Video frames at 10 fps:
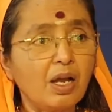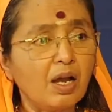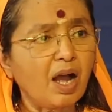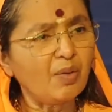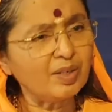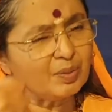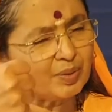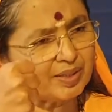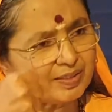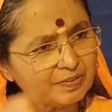
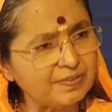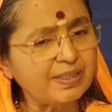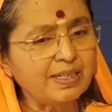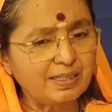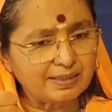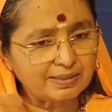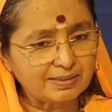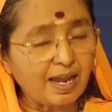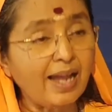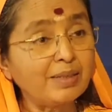however difficult a
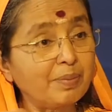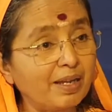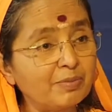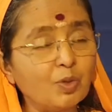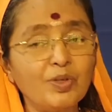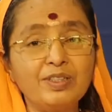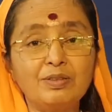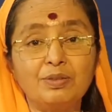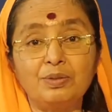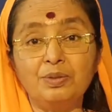time I am going
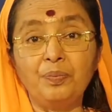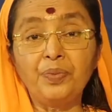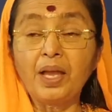through,